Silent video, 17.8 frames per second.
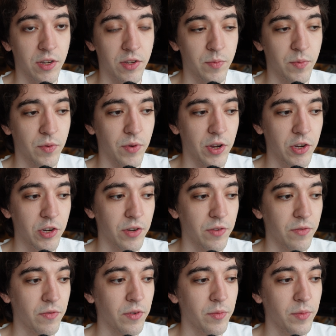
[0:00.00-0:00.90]

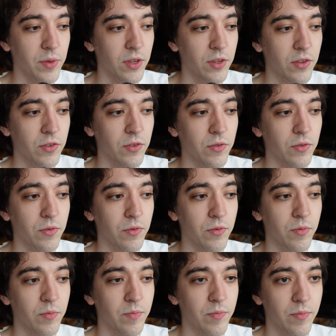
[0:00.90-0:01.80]
inspiration for me
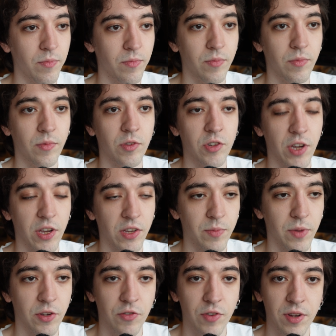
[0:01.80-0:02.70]
to
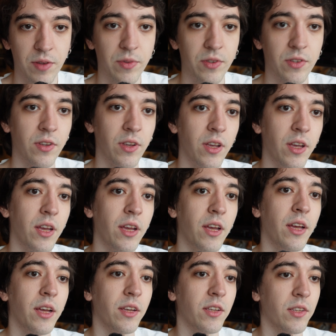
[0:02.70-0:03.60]
chase my dreams
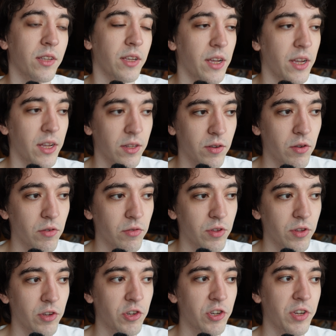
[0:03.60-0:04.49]
and go
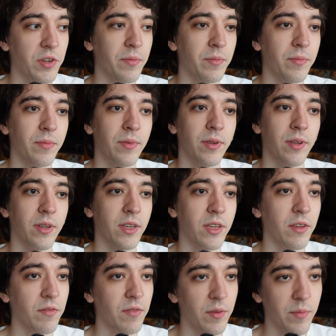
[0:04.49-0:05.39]
to the gym,
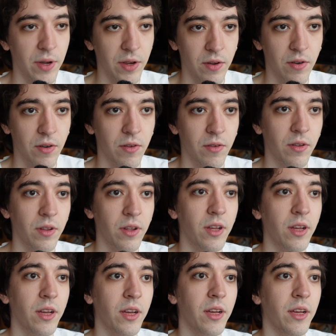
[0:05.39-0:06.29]
give it my all.
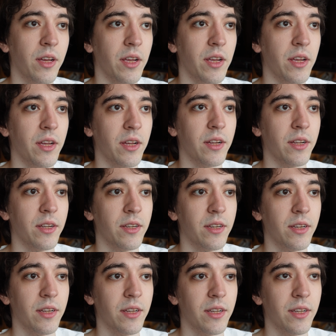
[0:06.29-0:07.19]

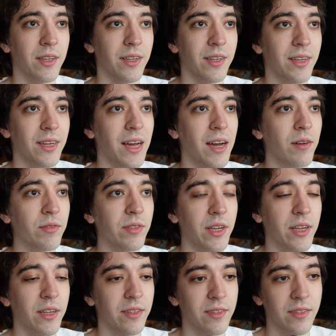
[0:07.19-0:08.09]
And now
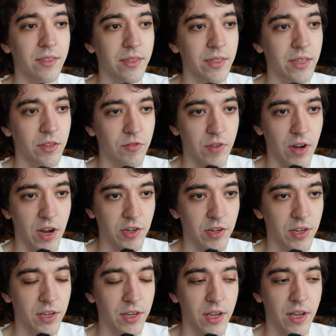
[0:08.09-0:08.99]
that the
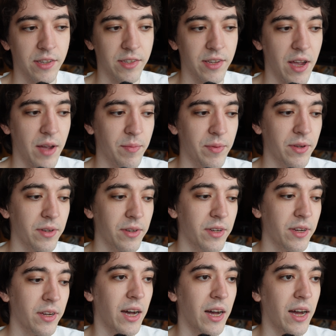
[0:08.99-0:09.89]
tragedy has
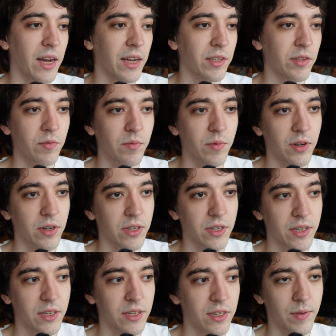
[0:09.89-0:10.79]
happened, I don't
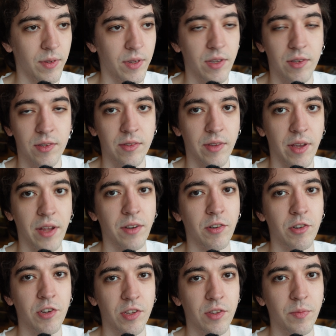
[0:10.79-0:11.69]
want his
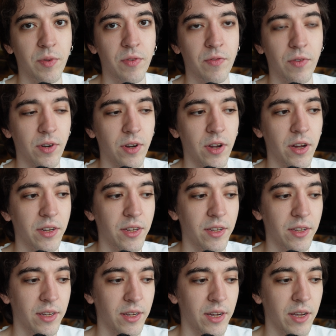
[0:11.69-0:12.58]
energy to be
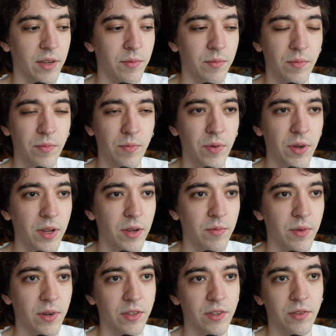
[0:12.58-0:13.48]
forgotten. I really
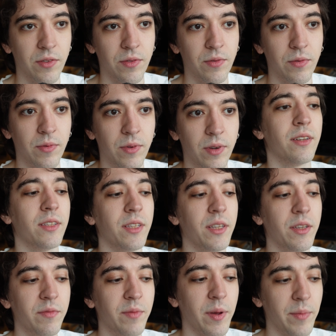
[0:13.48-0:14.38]
want to
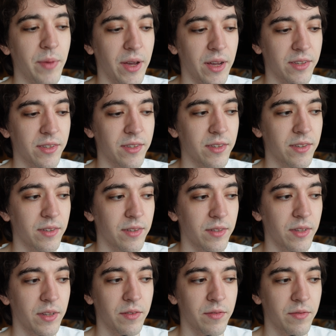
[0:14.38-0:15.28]
live my best,
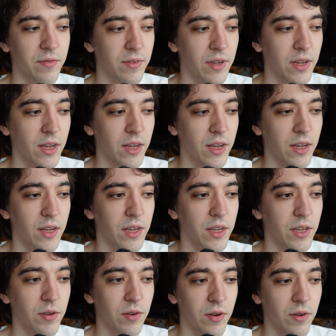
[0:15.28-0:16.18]
live
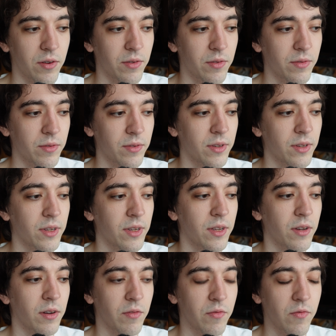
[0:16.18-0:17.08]
it all.
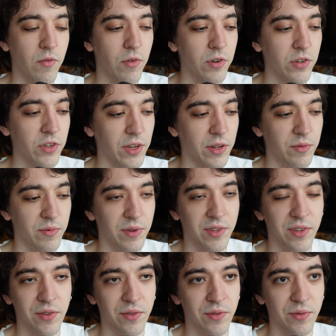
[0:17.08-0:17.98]
Of course, I don't
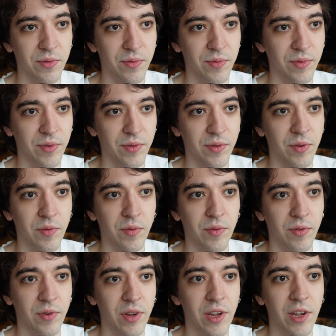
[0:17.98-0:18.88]
want
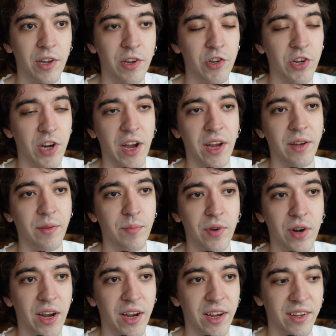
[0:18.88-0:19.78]
to, shine
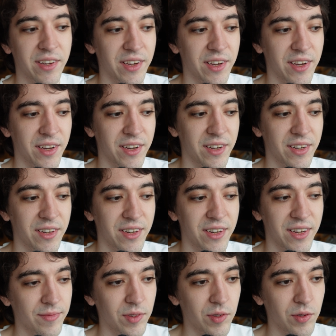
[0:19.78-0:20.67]
bright
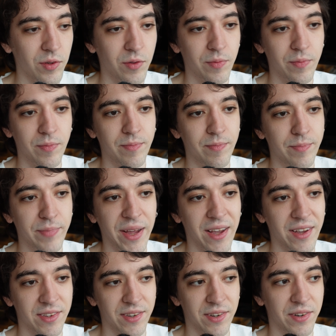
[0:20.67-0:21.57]
and,
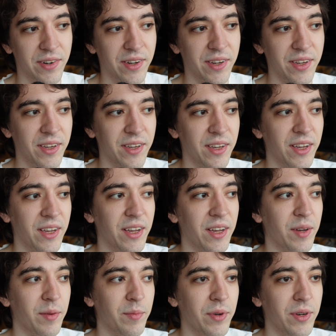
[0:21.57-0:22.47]
pass early.
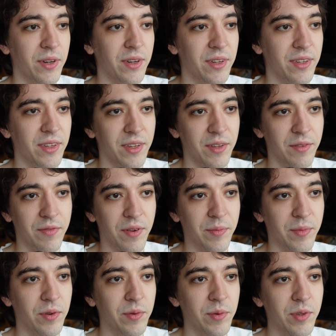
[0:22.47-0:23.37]
But if
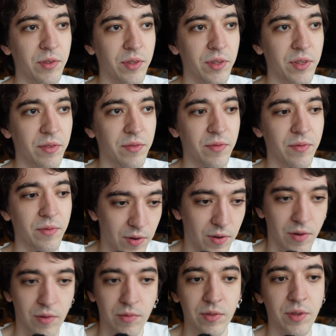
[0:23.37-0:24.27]
I'm going to live
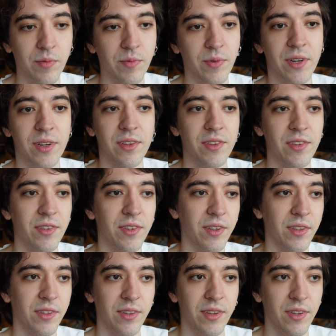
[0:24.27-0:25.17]
only once,
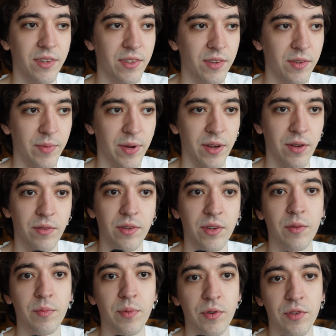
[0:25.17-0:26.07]
and this is my
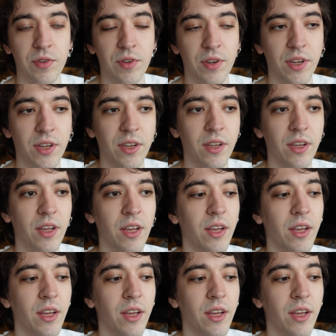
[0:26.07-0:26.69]
only opportunity